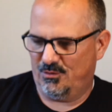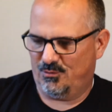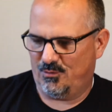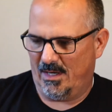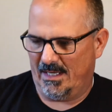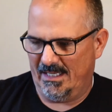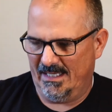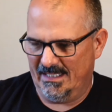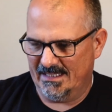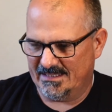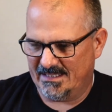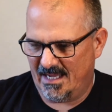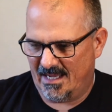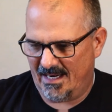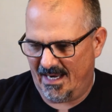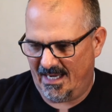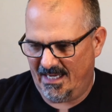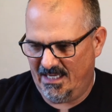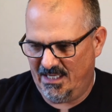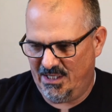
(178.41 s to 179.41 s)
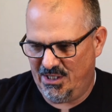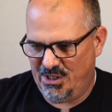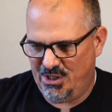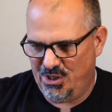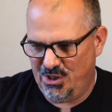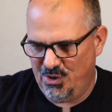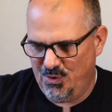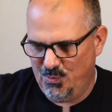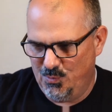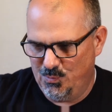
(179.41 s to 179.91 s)
granted is not a
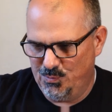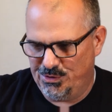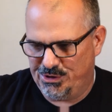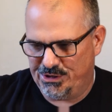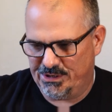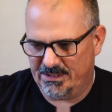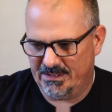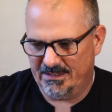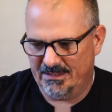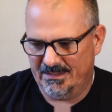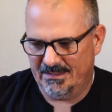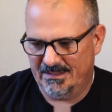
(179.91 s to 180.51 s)
huge